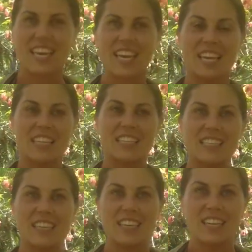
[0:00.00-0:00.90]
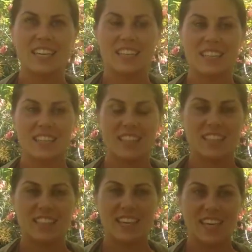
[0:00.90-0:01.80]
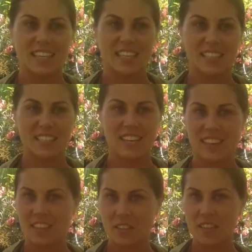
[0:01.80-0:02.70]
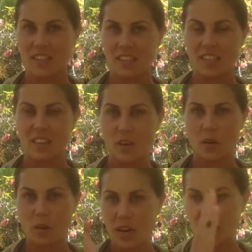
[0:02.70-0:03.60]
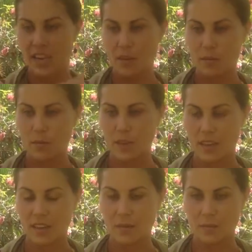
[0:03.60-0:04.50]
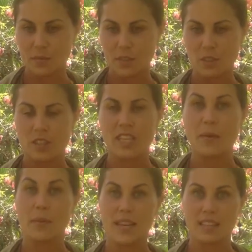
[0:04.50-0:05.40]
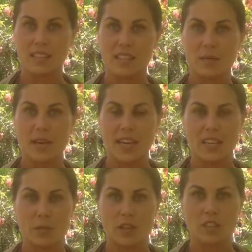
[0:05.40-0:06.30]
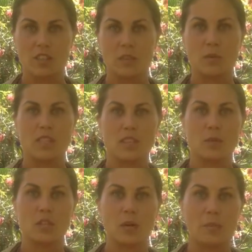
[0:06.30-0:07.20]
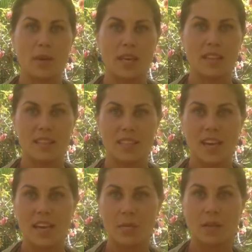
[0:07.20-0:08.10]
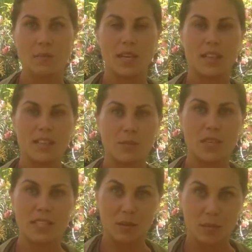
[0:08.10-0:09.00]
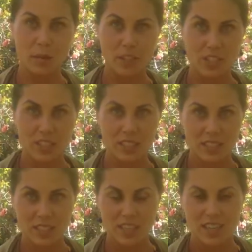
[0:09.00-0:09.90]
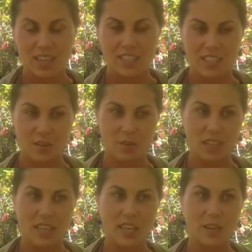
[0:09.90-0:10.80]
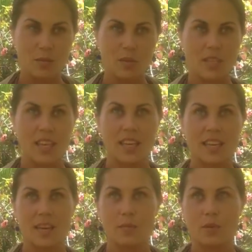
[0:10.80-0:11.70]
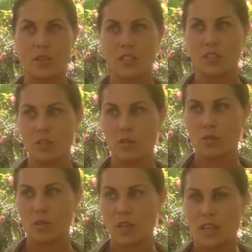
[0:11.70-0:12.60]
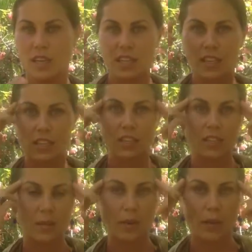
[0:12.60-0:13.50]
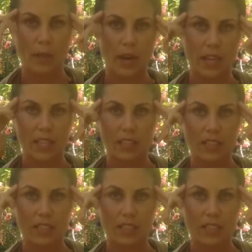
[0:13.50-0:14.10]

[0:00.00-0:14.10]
And that is not the only thing, though. I am going to get back to seeing my acupuncturist, because I'm going to make the time and make the space in my budget. They know that it helps, and I'm going to not just in my mind